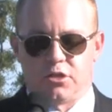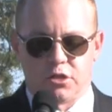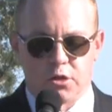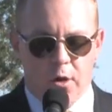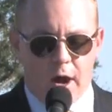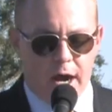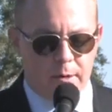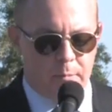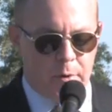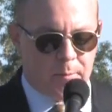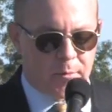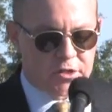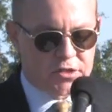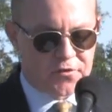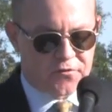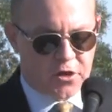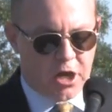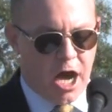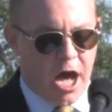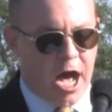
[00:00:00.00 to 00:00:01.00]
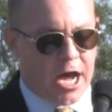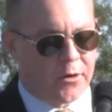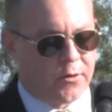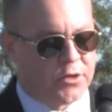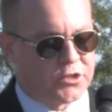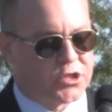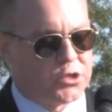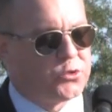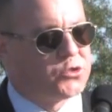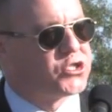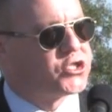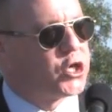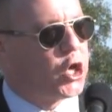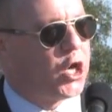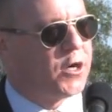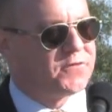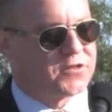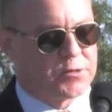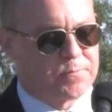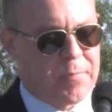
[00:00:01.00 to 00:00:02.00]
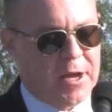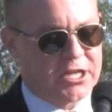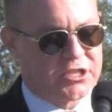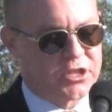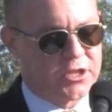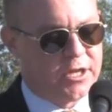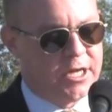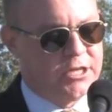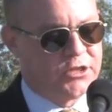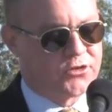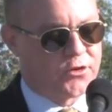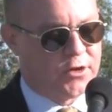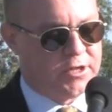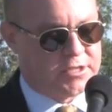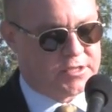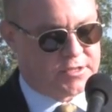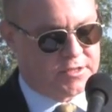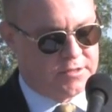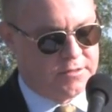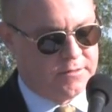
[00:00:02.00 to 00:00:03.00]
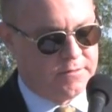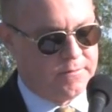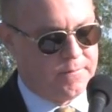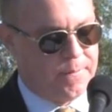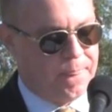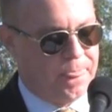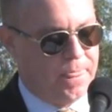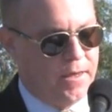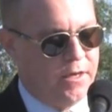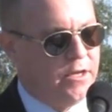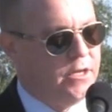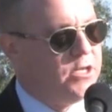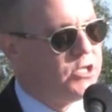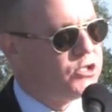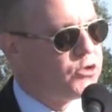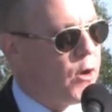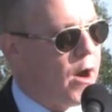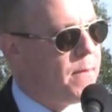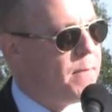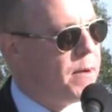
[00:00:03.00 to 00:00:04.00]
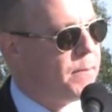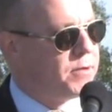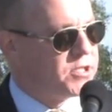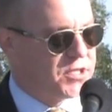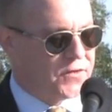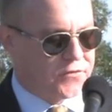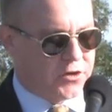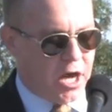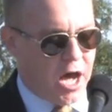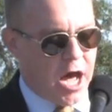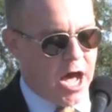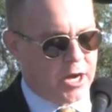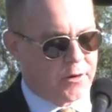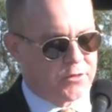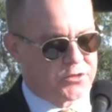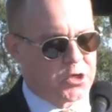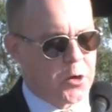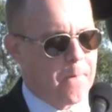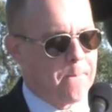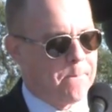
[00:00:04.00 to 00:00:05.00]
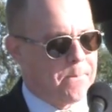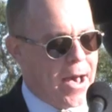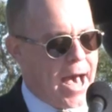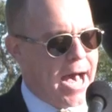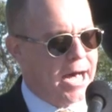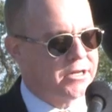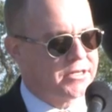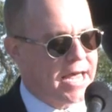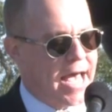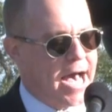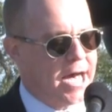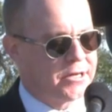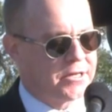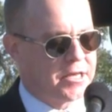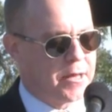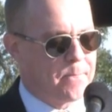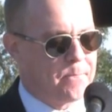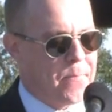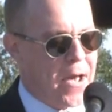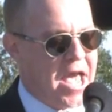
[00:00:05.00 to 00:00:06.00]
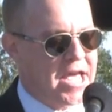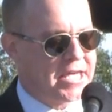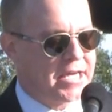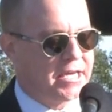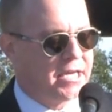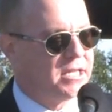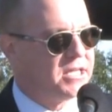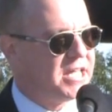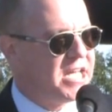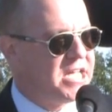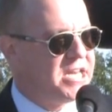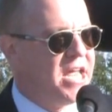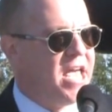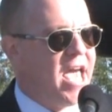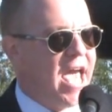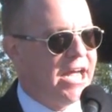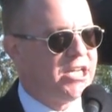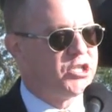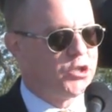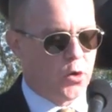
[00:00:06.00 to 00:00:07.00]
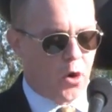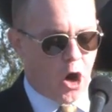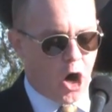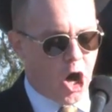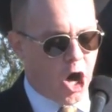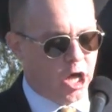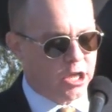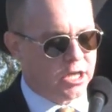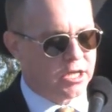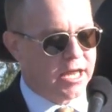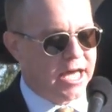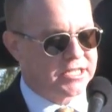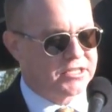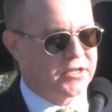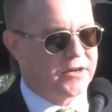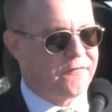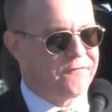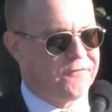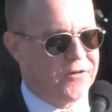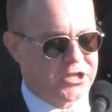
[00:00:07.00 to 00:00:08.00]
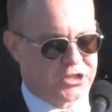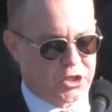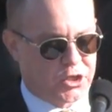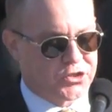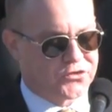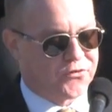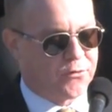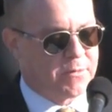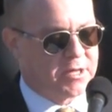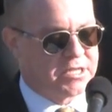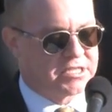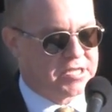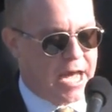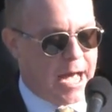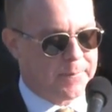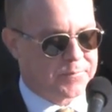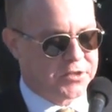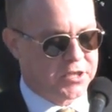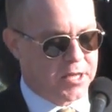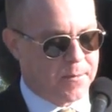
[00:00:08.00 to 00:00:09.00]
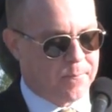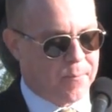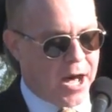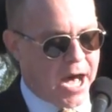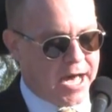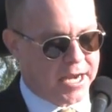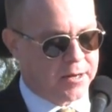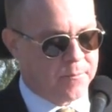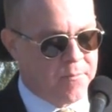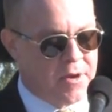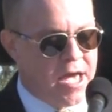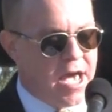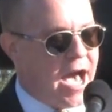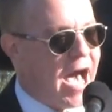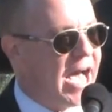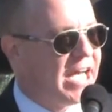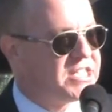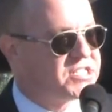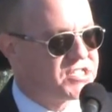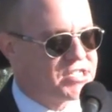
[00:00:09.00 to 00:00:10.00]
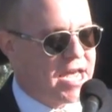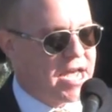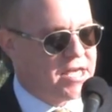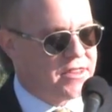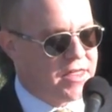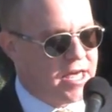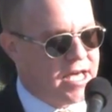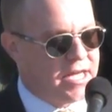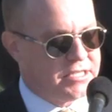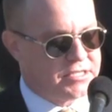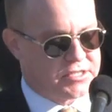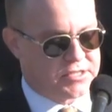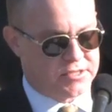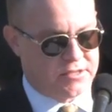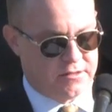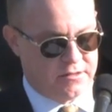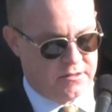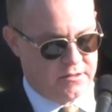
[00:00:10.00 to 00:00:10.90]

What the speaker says: To our members of Congress who serve special interest, to our members of Congress who bow down to the banking elite, and to all elected officials from the top to the bottom, I say this.